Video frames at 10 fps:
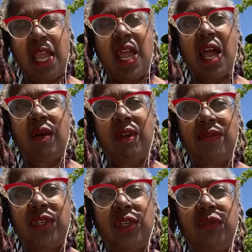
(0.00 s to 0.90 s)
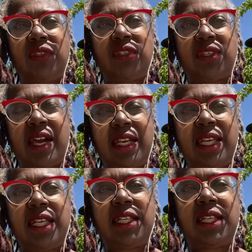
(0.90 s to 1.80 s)
however you've
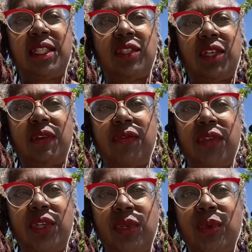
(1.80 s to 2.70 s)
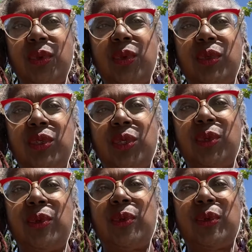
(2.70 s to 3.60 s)
decided it's good for you
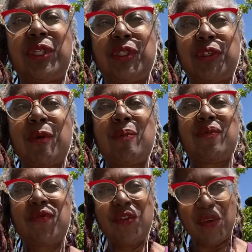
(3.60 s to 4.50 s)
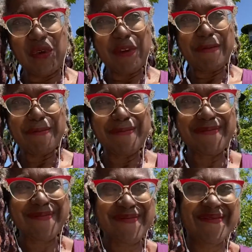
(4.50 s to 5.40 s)
to consume food.
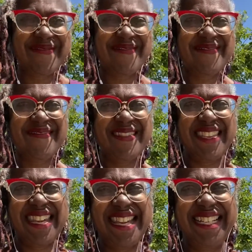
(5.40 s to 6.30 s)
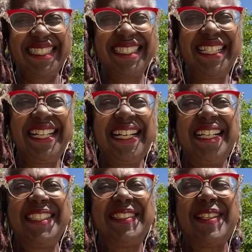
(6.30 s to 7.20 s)
Okay.
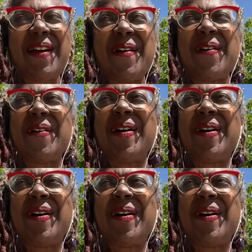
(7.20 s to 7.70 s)
So